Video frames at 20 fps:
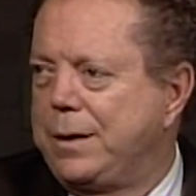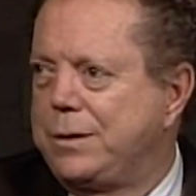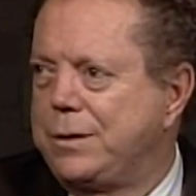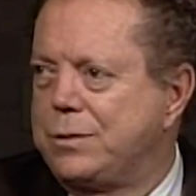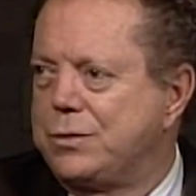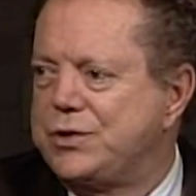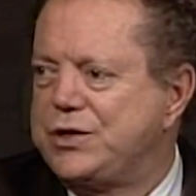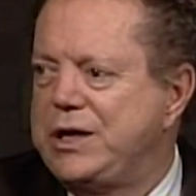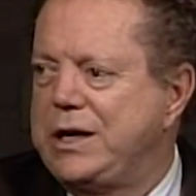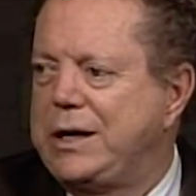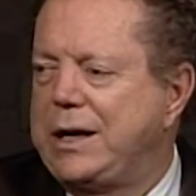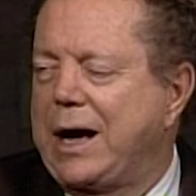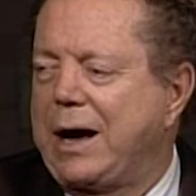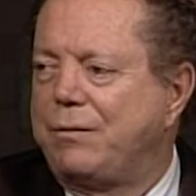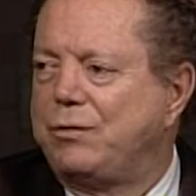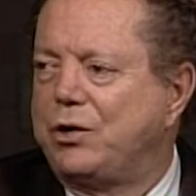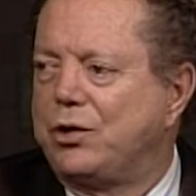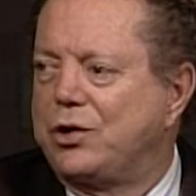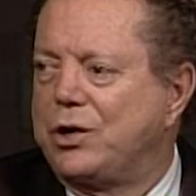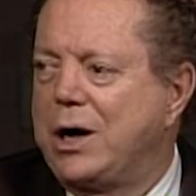To seek
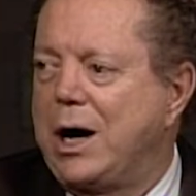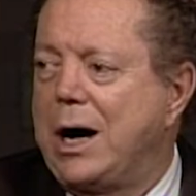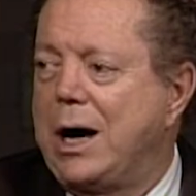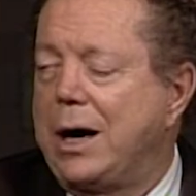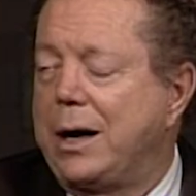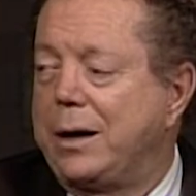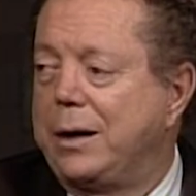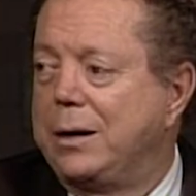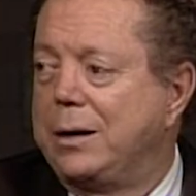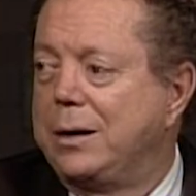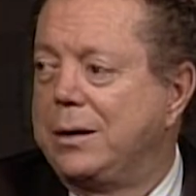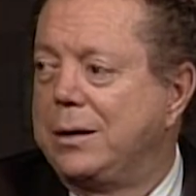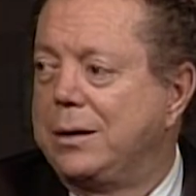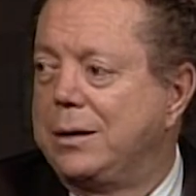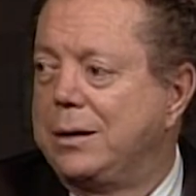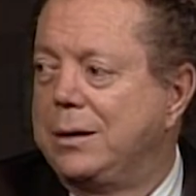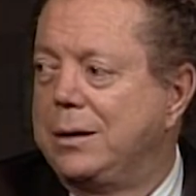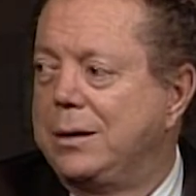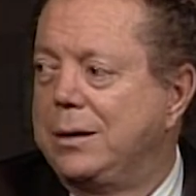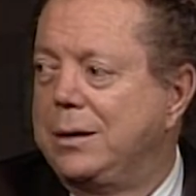after God.
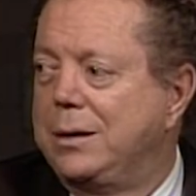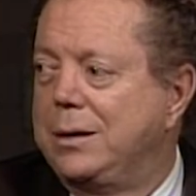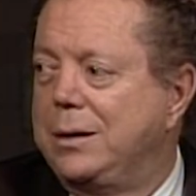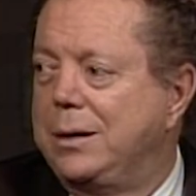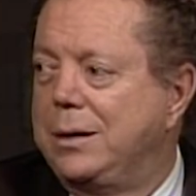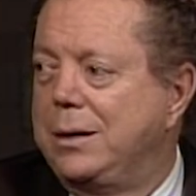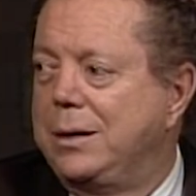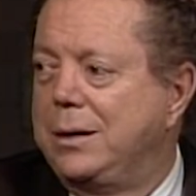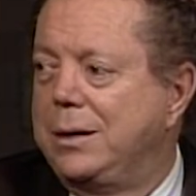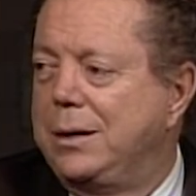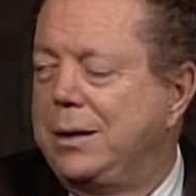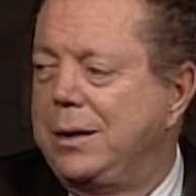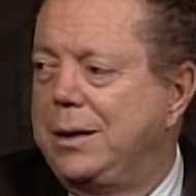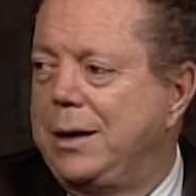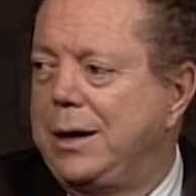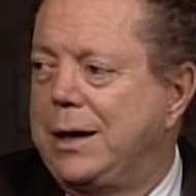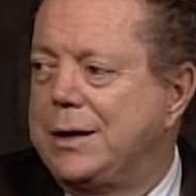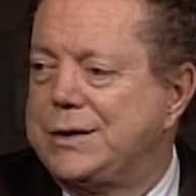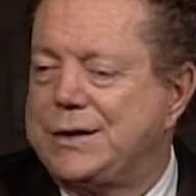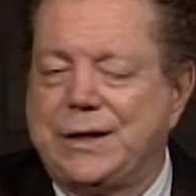
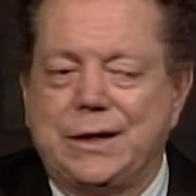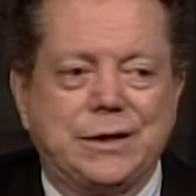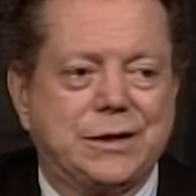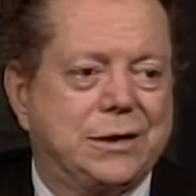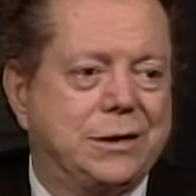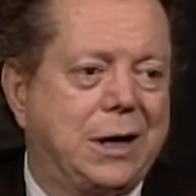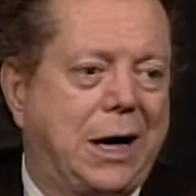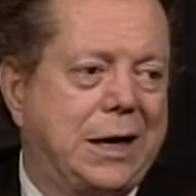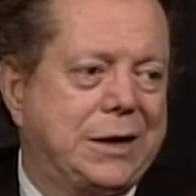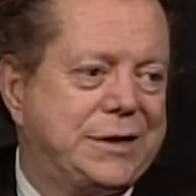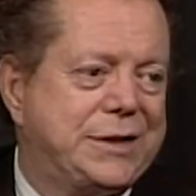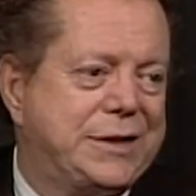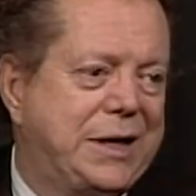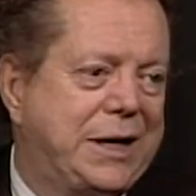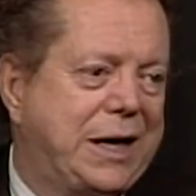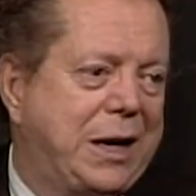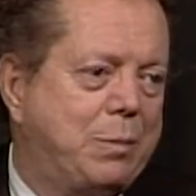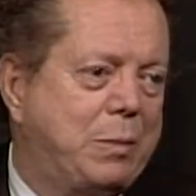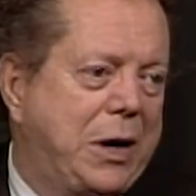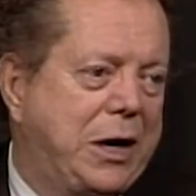And since God
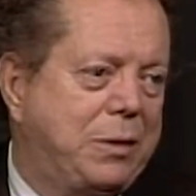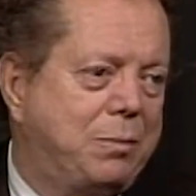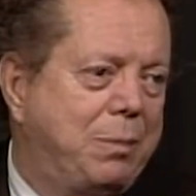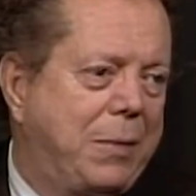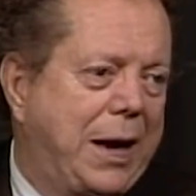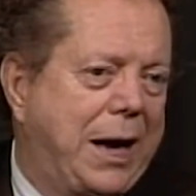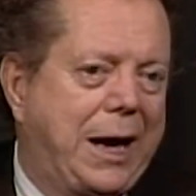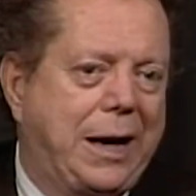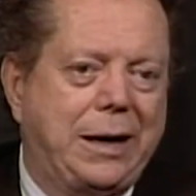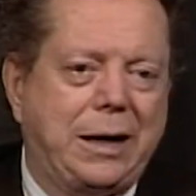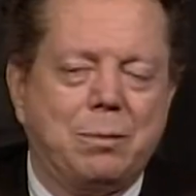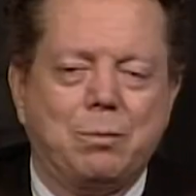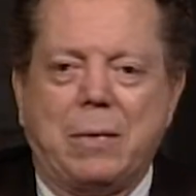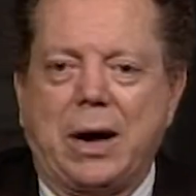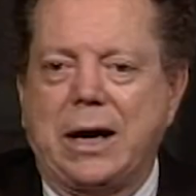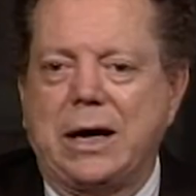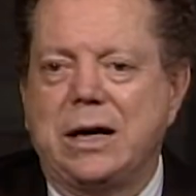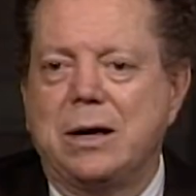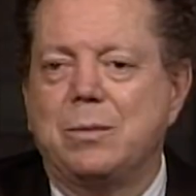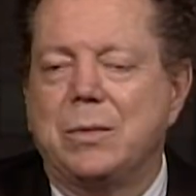said I made man in
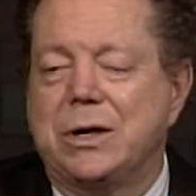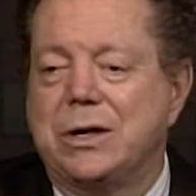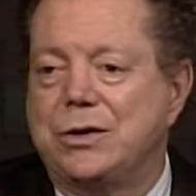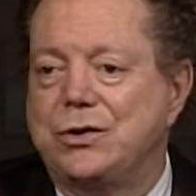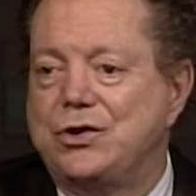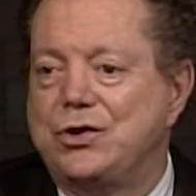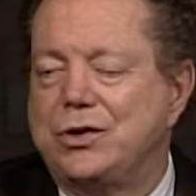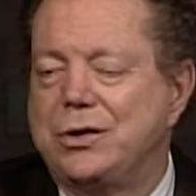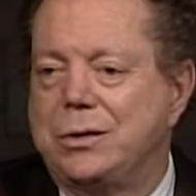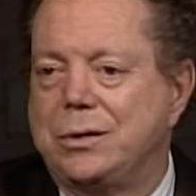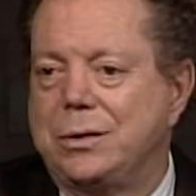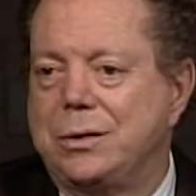my image,